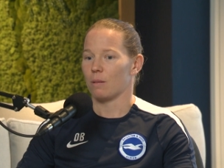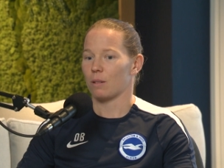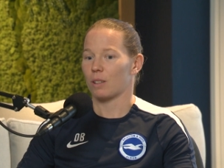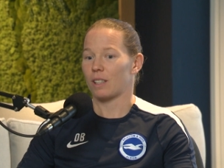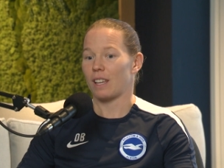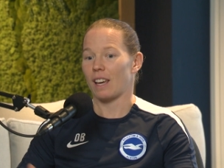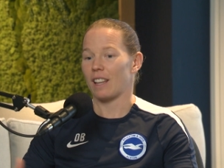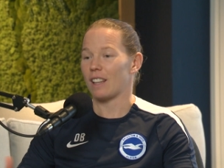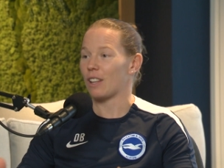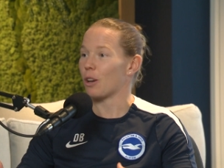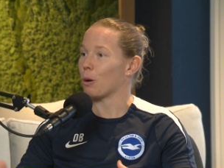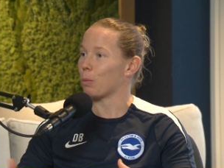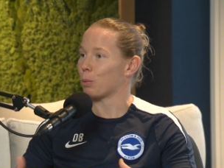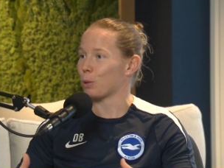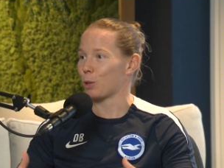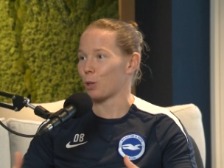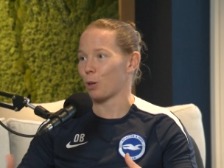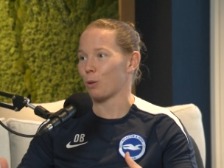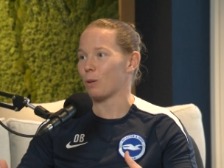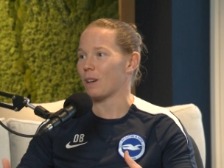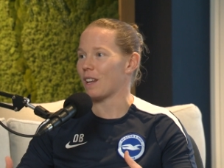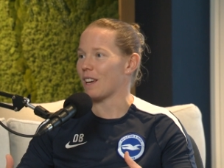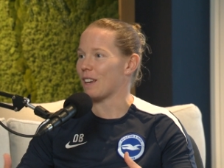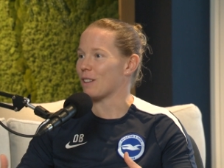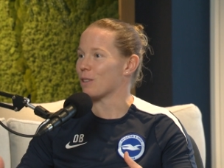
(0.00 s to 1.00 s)
get the
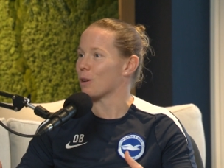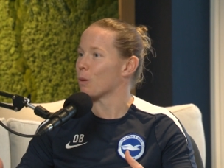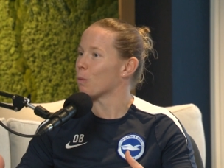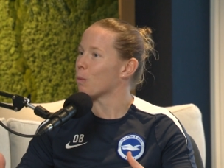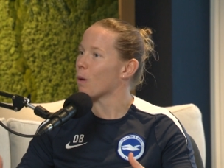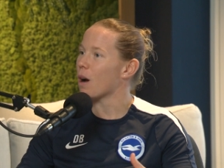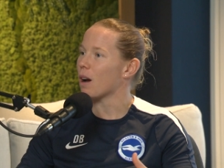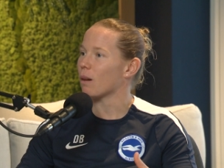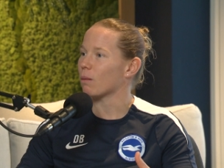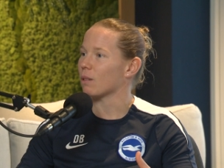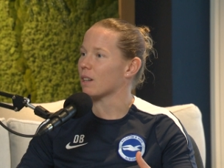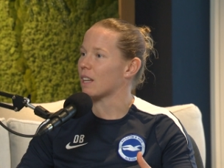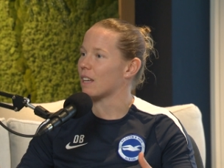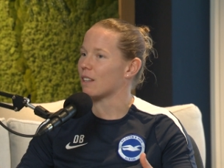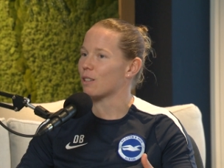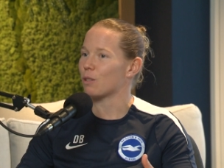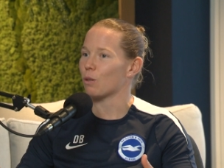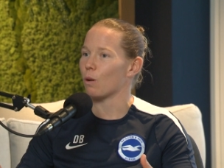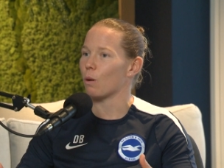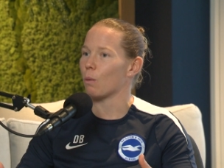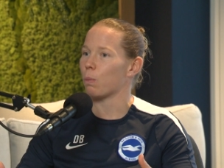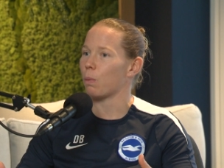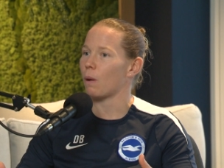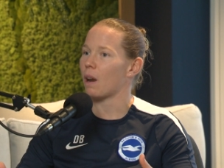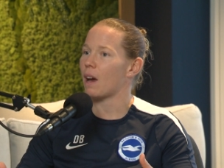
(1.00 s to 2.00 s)
opportunity to work with these
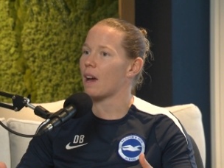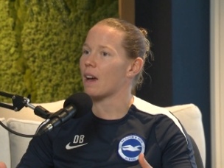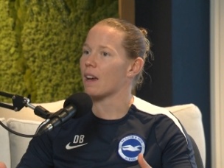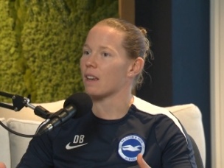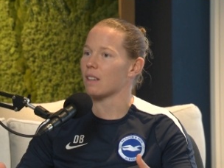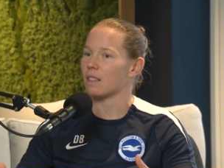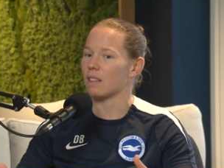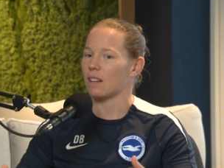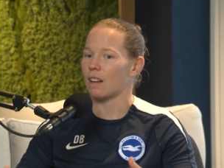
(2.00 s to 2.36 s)
sort of players,